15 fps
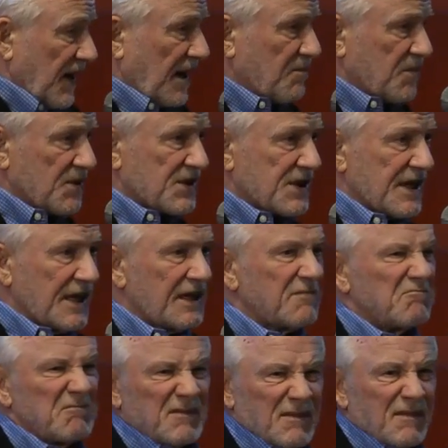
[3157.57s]
5%
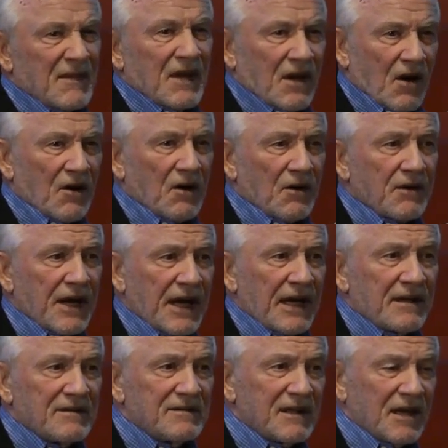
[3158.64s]
are okay.